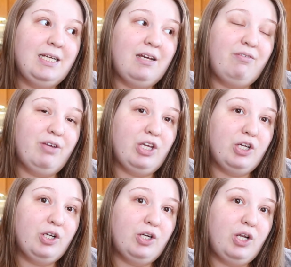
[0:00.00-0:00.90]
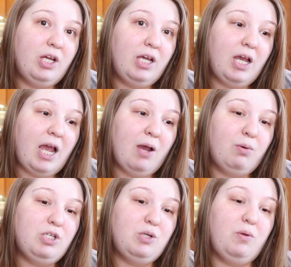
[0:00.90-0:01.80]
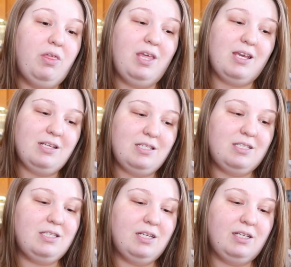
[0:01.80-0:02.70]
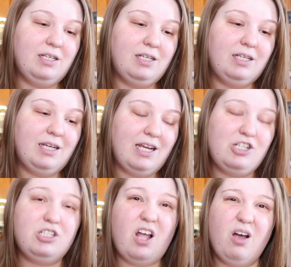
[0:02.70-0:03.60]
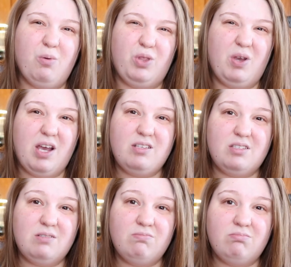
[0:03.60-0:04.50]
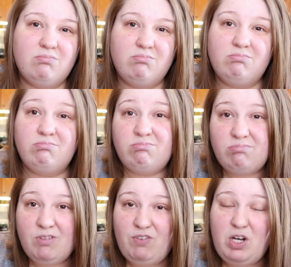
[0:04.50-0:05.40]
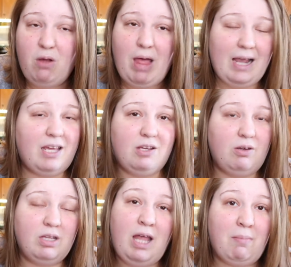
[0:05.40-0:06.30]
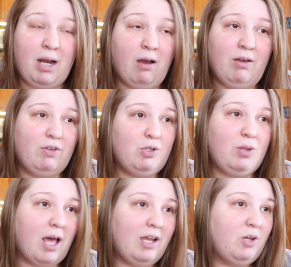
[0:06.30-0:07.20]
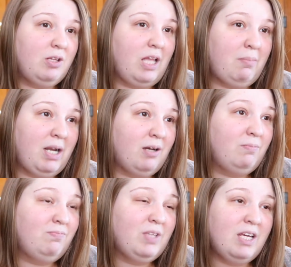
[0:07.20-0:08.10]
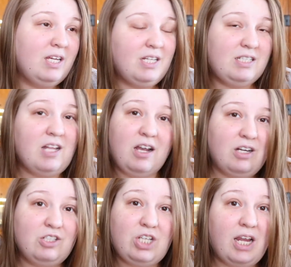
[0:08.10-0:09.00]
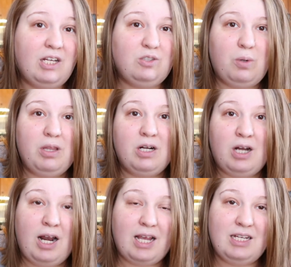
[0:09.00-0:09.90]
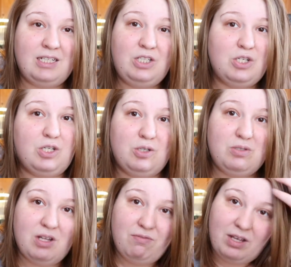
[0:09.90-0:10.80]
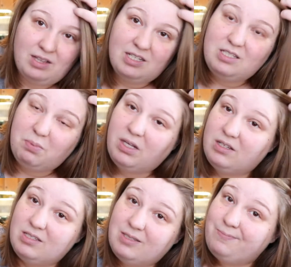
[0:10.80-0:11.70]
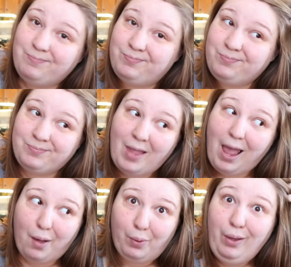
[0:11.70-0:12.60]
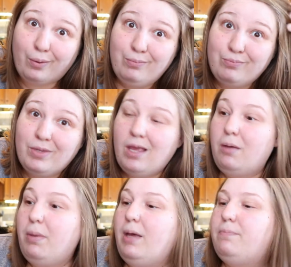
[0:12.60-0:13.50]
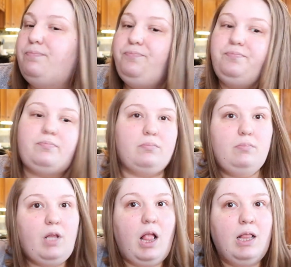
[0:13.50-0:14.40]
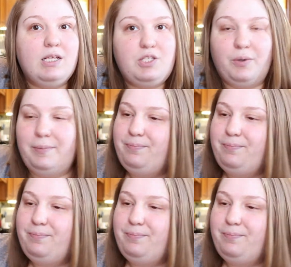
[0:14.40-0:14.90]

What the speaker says: I figured I would do this and just talk with you guys. If you don't like it, you can let me know. If you do like it, you can let me know. It's not going to change whether or not I continue to do stuff like this because I will. But let's do it.